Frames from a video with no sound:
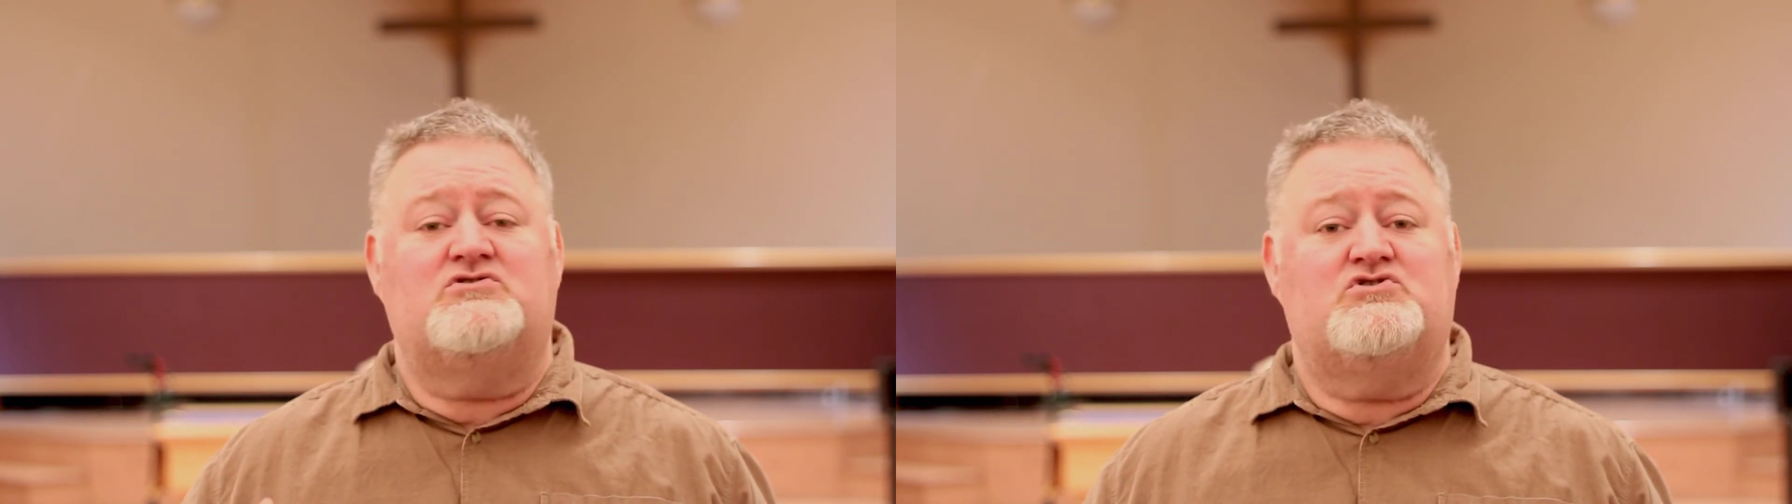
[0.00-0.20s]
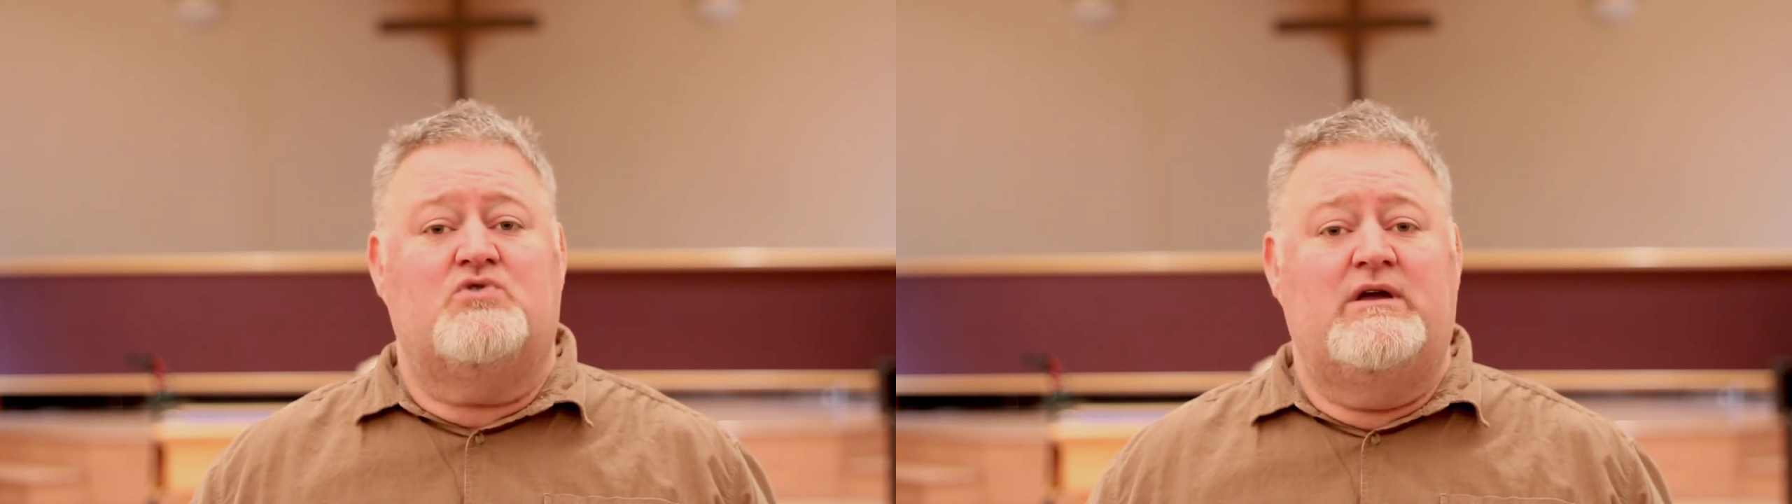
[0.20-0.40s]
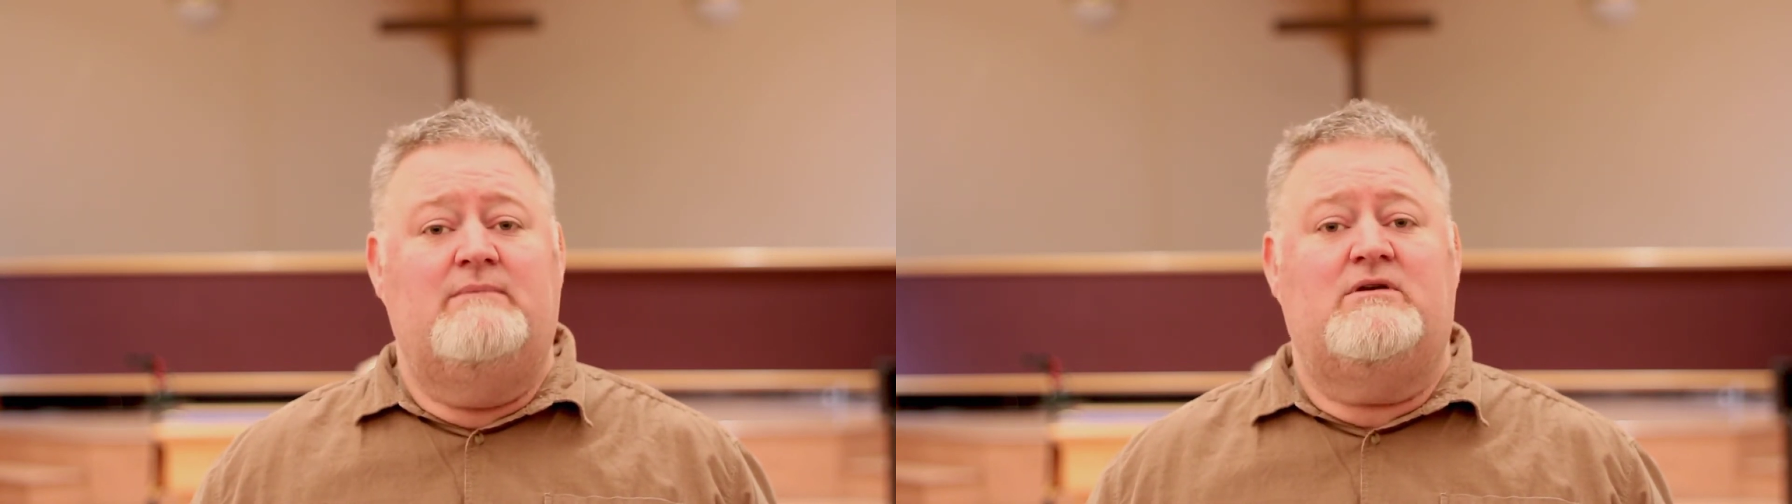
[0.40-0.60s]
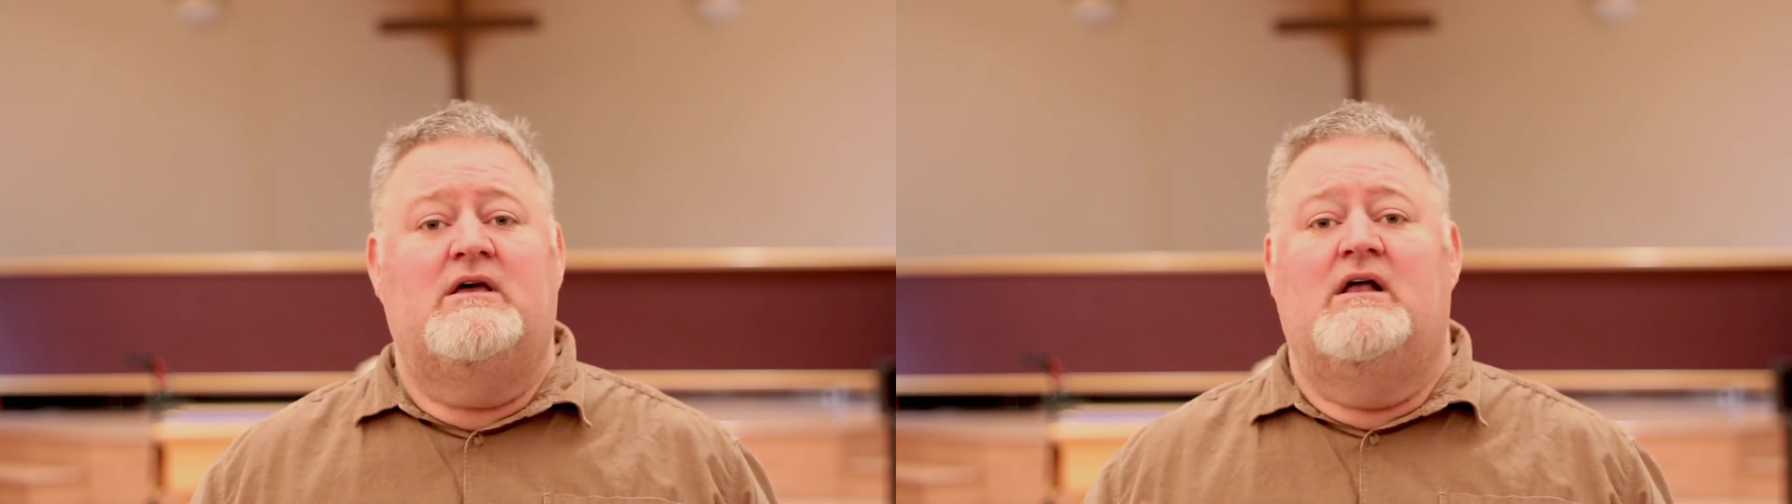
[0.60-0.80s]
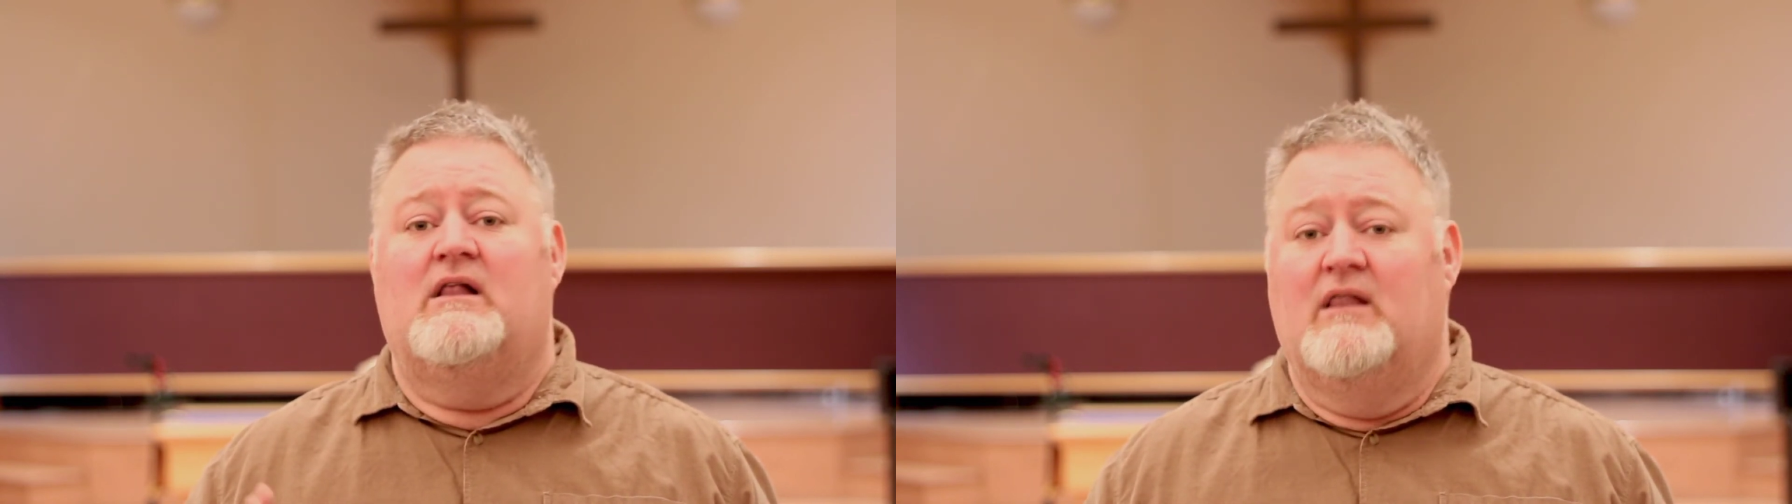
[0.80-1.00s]

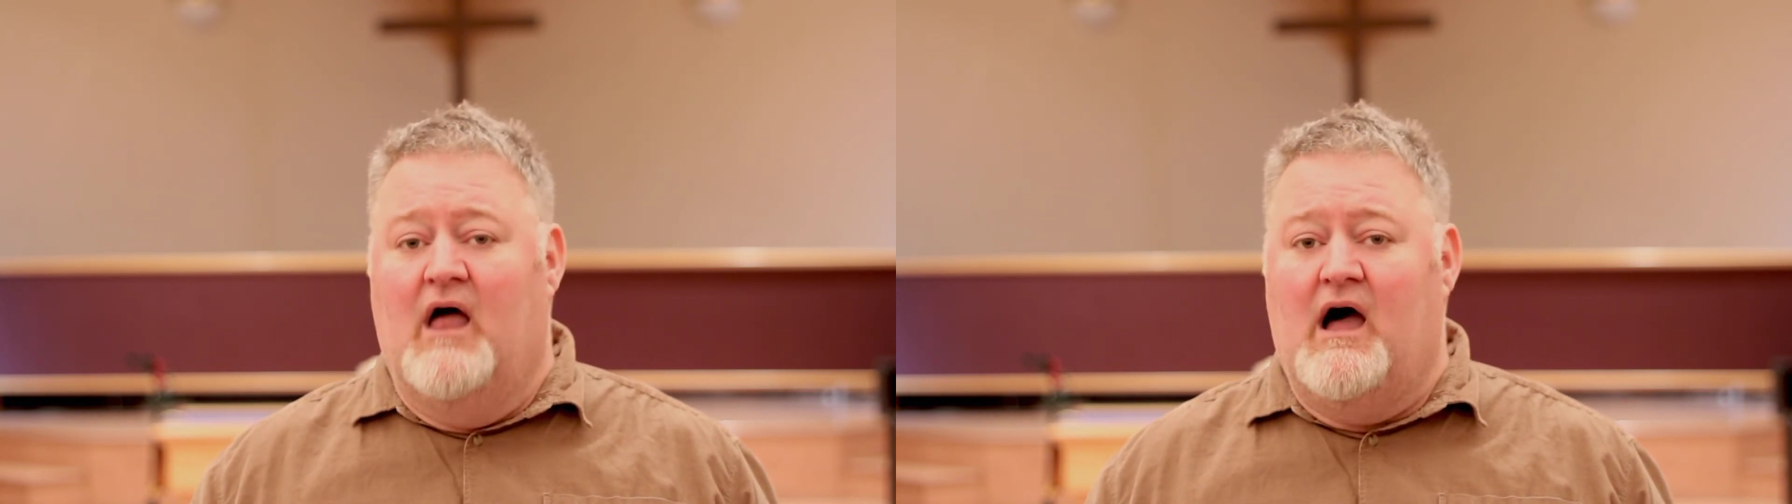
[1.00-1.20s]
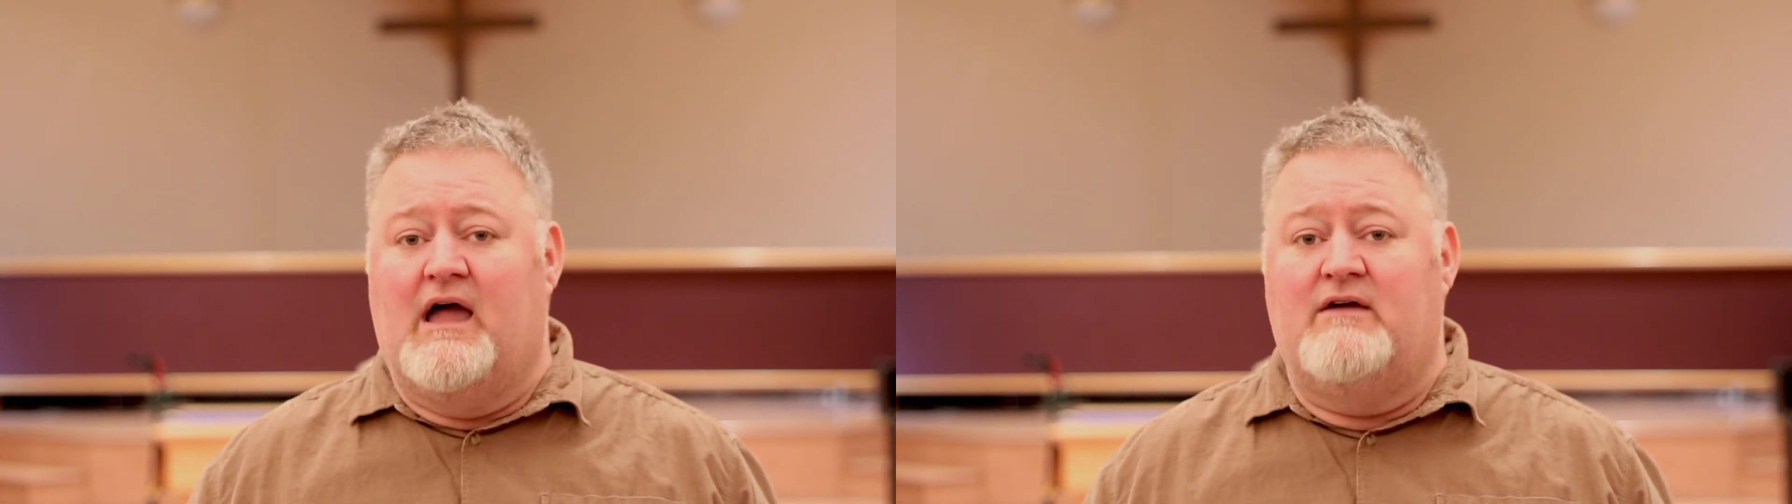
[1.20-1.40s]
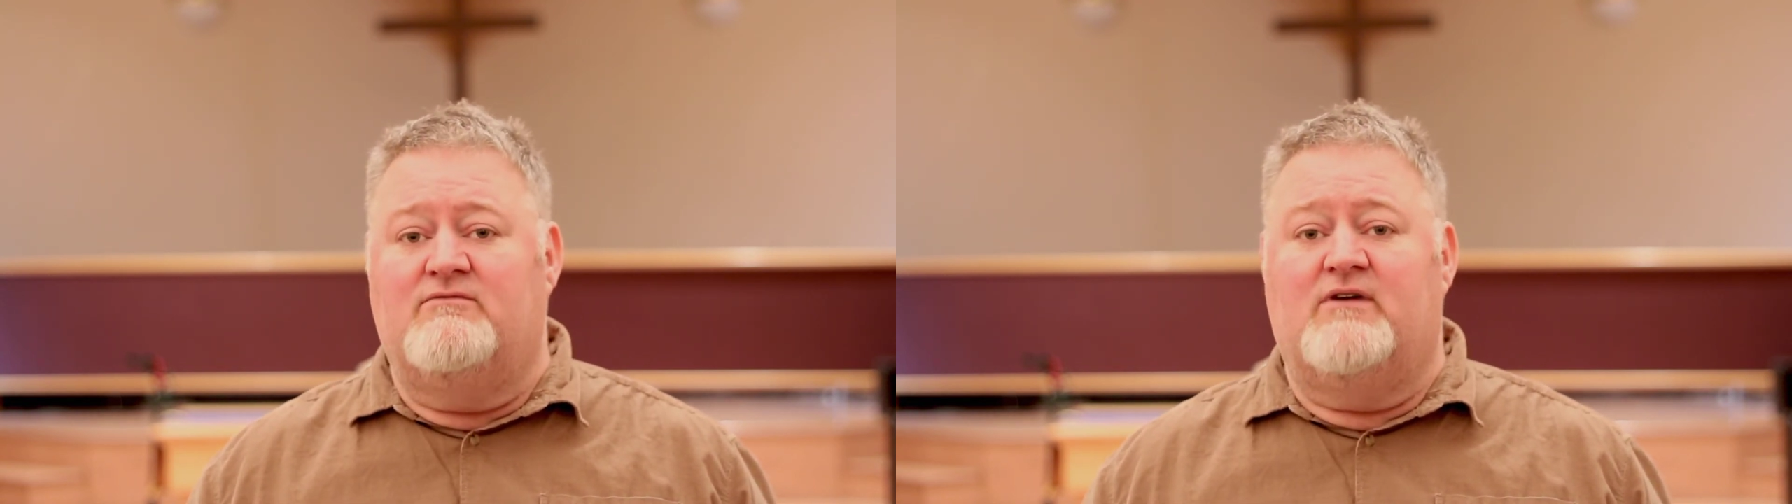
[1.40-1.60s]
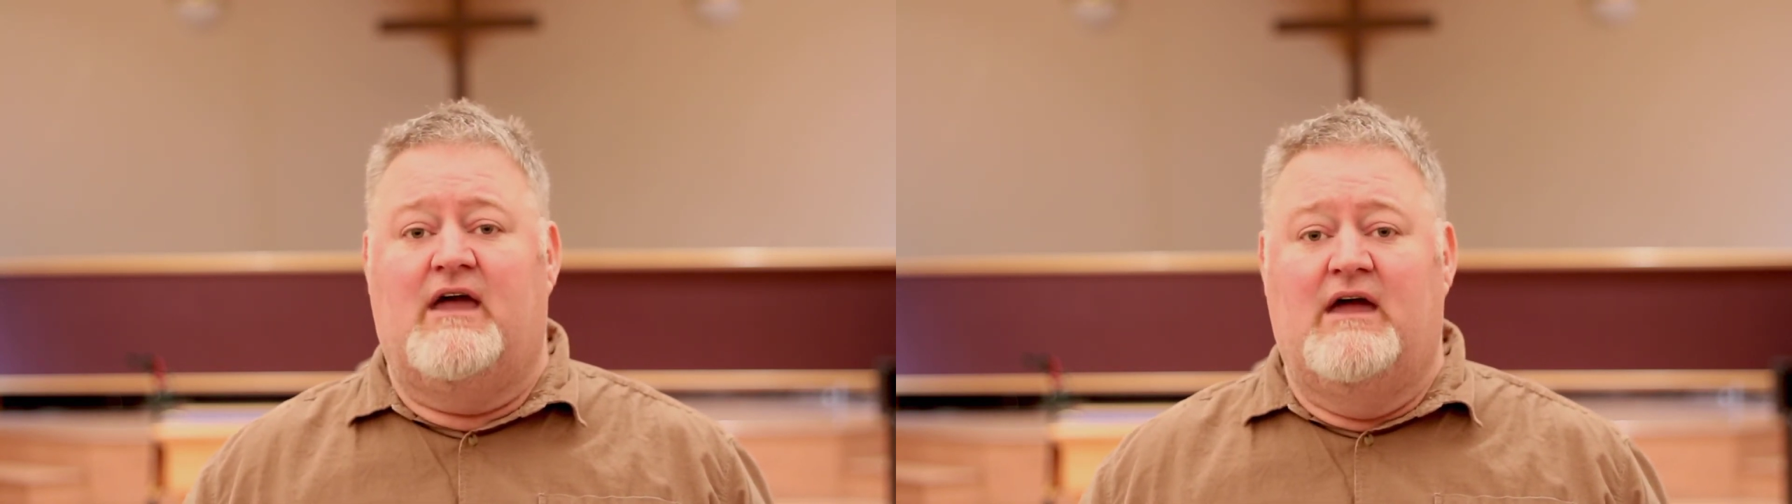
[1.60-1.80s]
streamed live